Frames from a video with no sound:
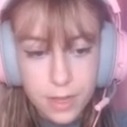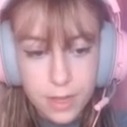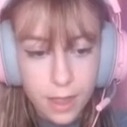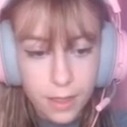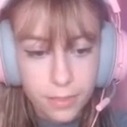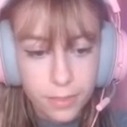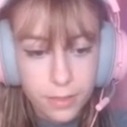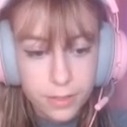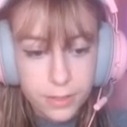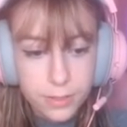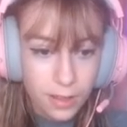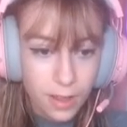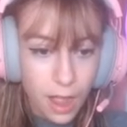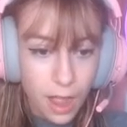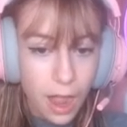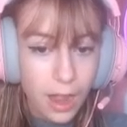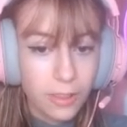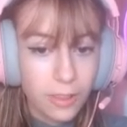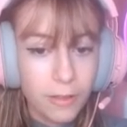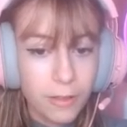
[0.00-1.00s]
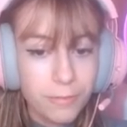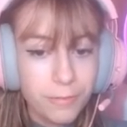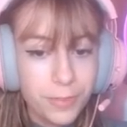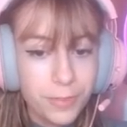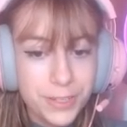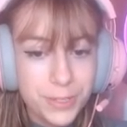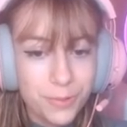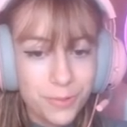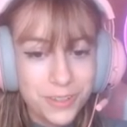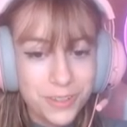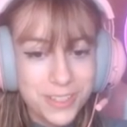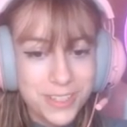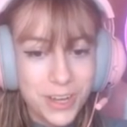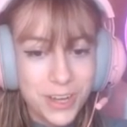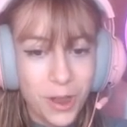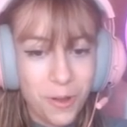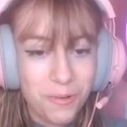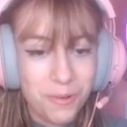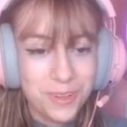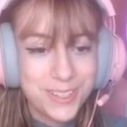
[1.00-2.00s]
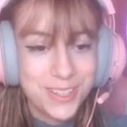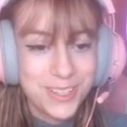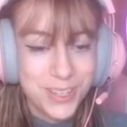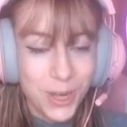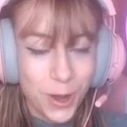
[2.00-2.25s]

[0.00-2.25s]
And this one, I love this one's coat so